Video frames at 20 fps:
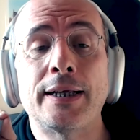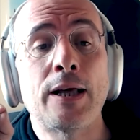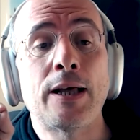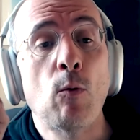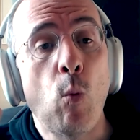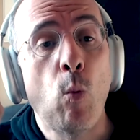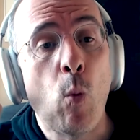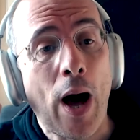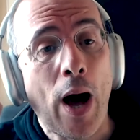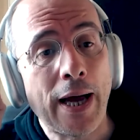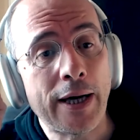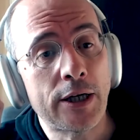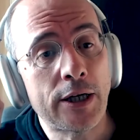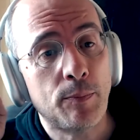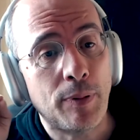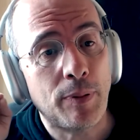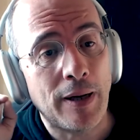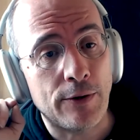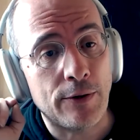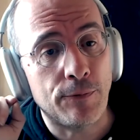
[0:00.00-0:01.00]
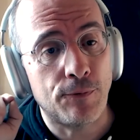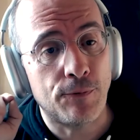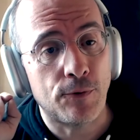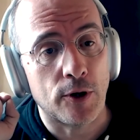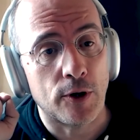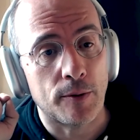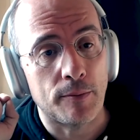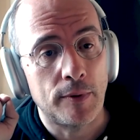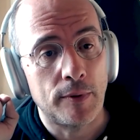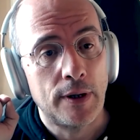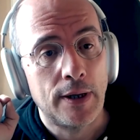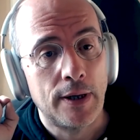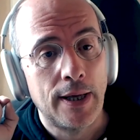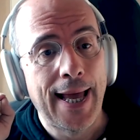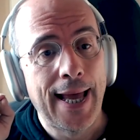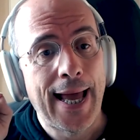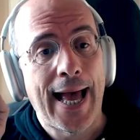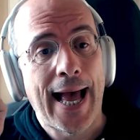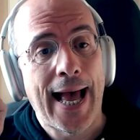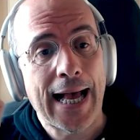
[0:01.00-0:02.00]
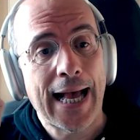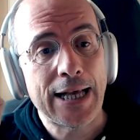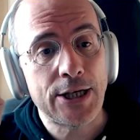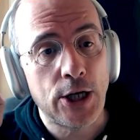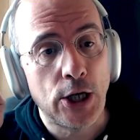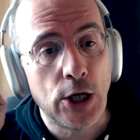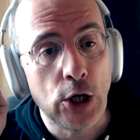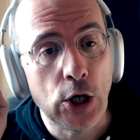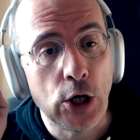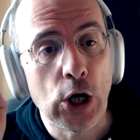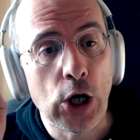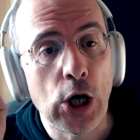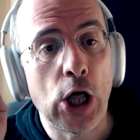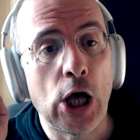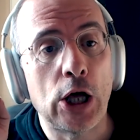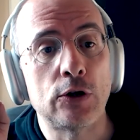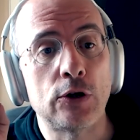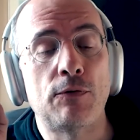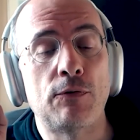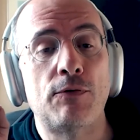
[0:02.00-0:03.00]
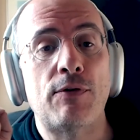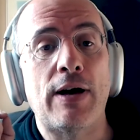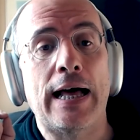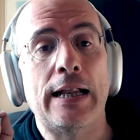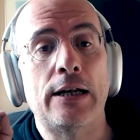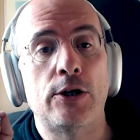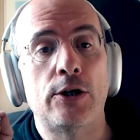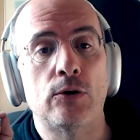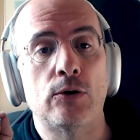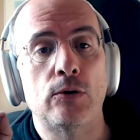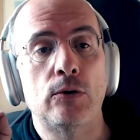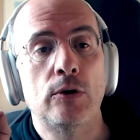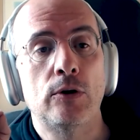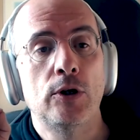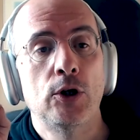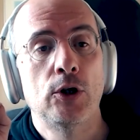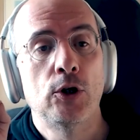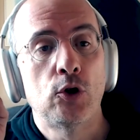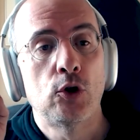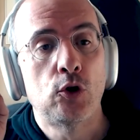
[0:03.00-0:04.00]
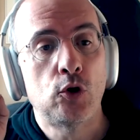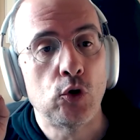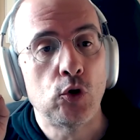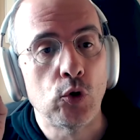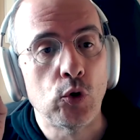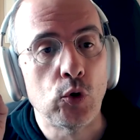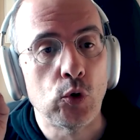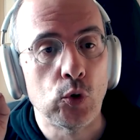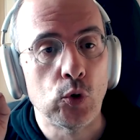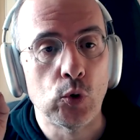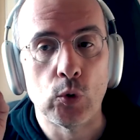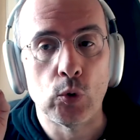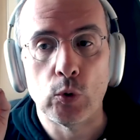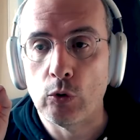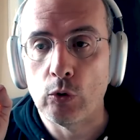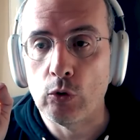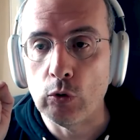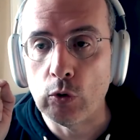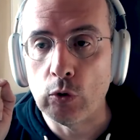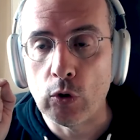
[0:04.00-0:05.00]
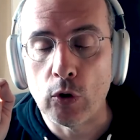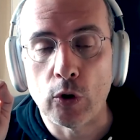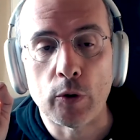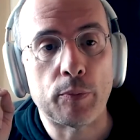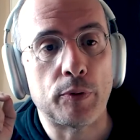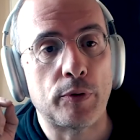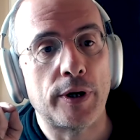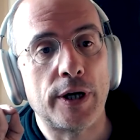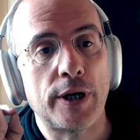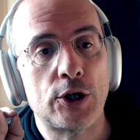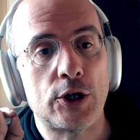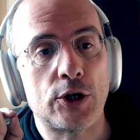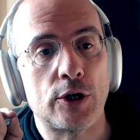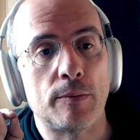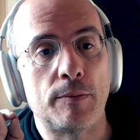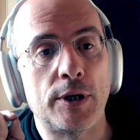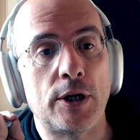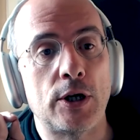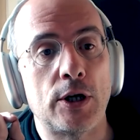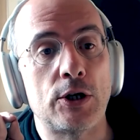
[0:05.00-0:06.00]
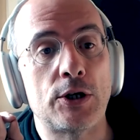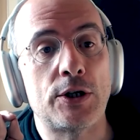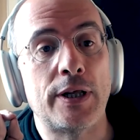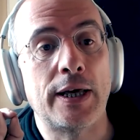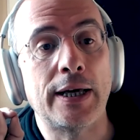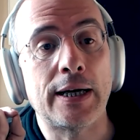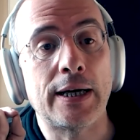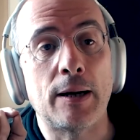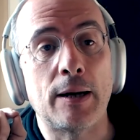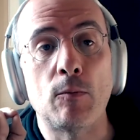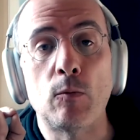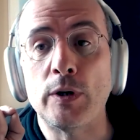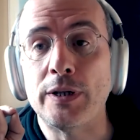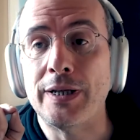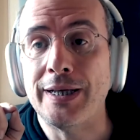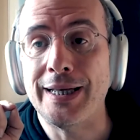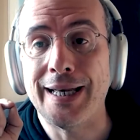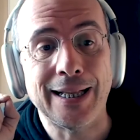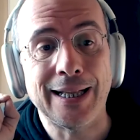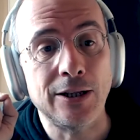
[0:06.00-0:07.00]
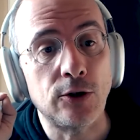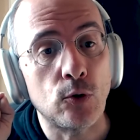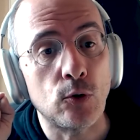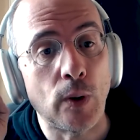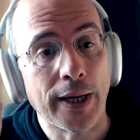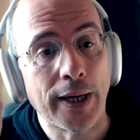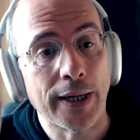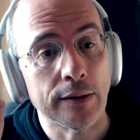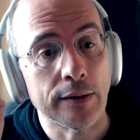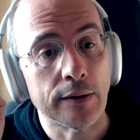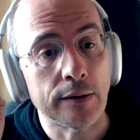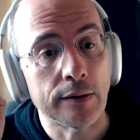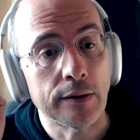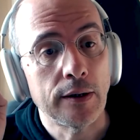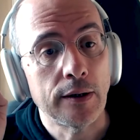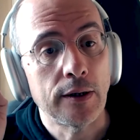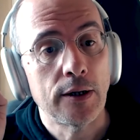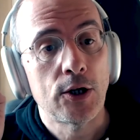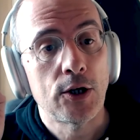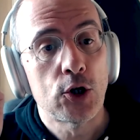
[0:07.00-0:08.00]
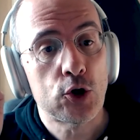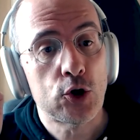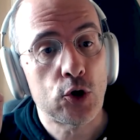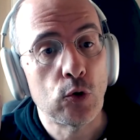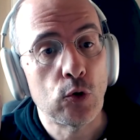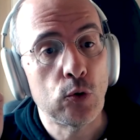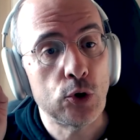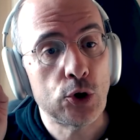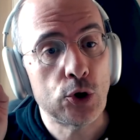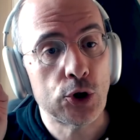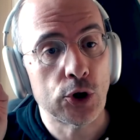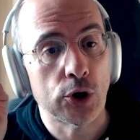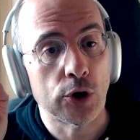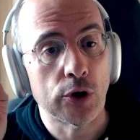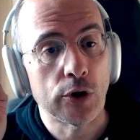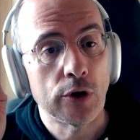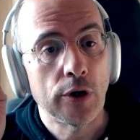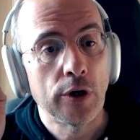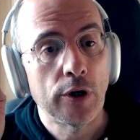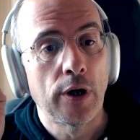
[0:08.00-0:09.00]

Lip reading: a wired platform has a lot of value to corporation, because they come with an end-to-end solution